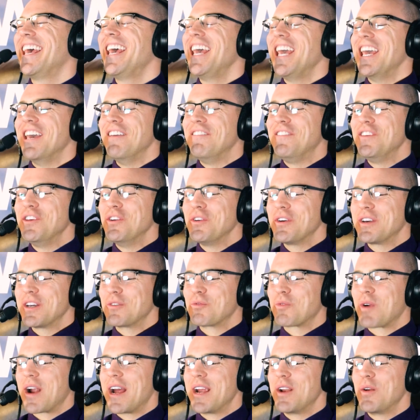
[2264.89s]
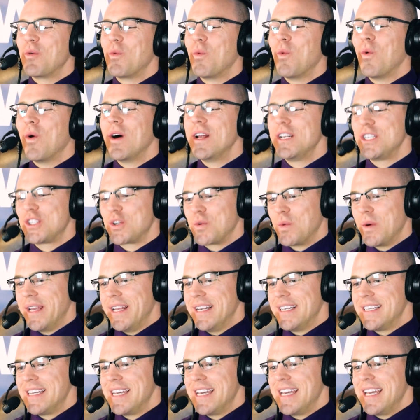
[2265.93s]
If you could write one
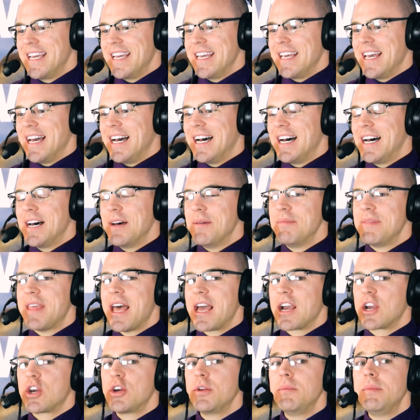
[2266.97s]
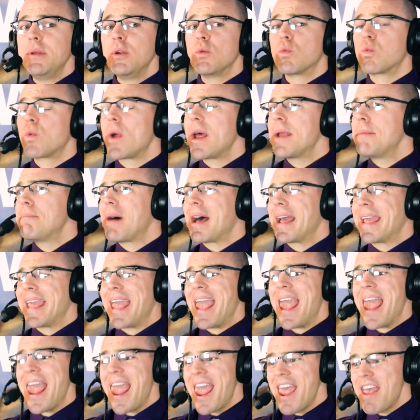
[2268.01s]
tweet that could be read by
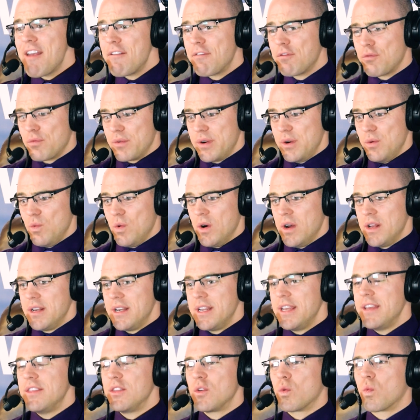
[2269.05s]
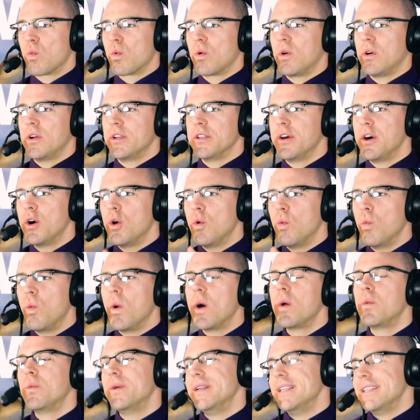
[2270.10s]
everyone in the world,
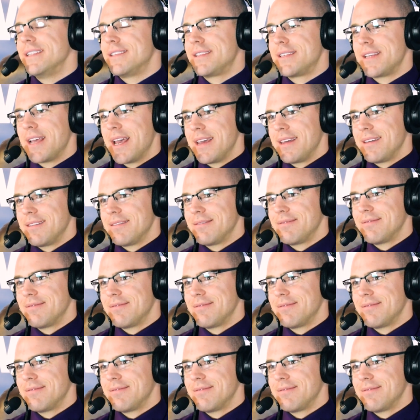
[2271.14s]
what would it say?